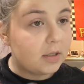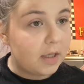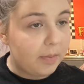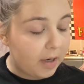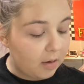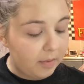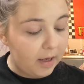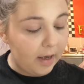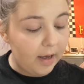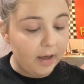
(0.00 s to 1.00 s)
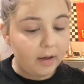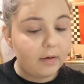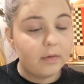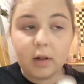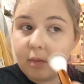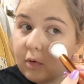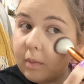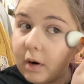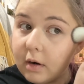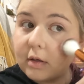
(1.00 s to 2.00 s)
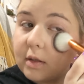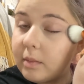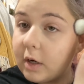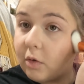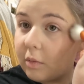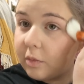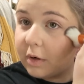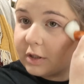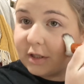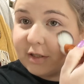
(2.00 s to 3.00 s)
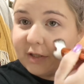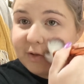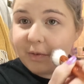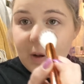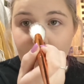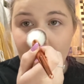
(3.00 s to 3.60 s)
is they pick up a heck of a lot more product than my normal brushes do.